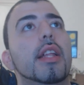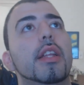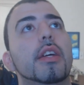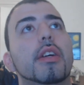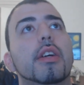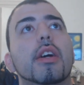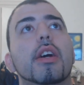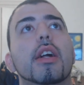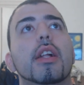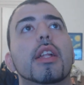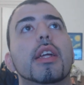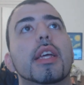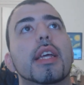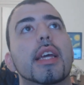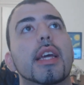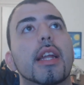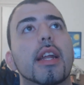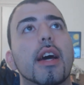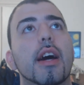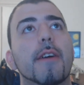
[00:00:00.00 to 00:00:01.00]
they're calling
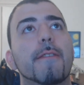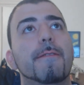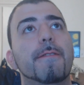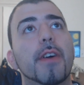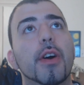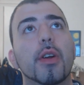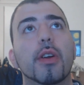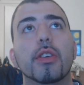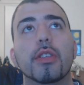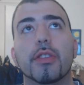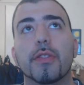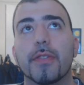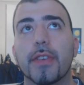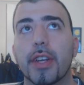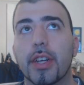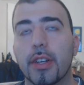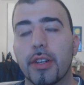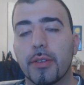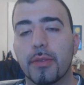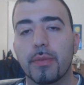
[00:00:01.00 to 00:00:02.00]
it a
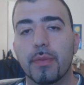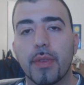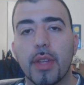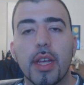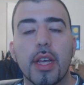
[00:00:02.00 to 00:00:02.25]
photosphere.